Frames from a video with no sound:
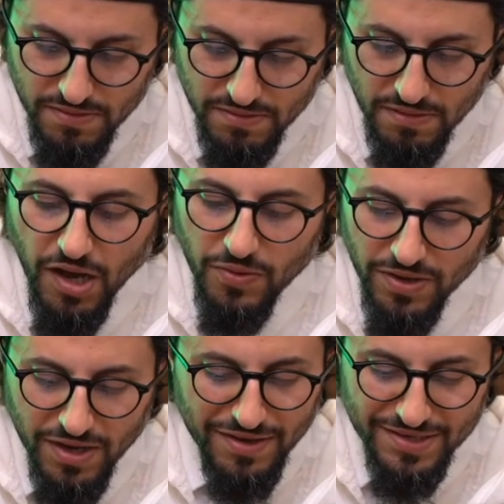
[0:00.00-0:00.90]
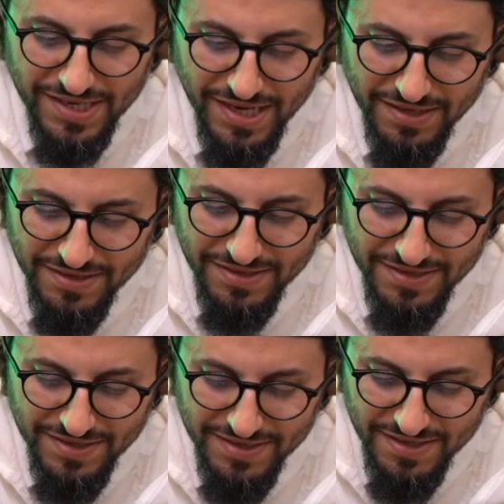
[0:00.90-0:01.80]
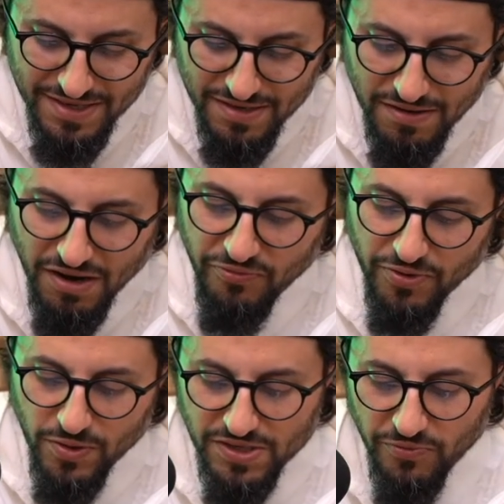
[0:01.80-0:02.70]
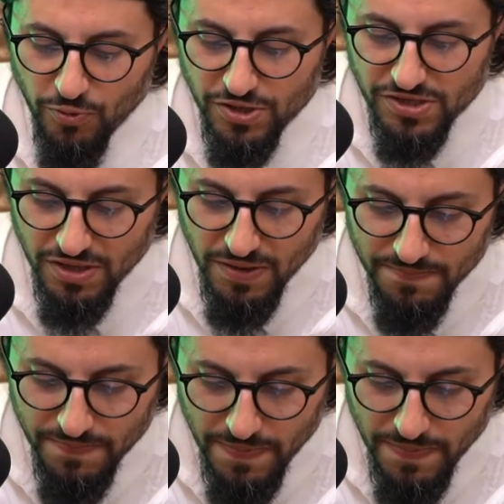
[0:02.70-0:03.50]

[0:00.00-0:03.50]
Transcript: Oh, yeah, exactly. All right, folks. Unfortunately,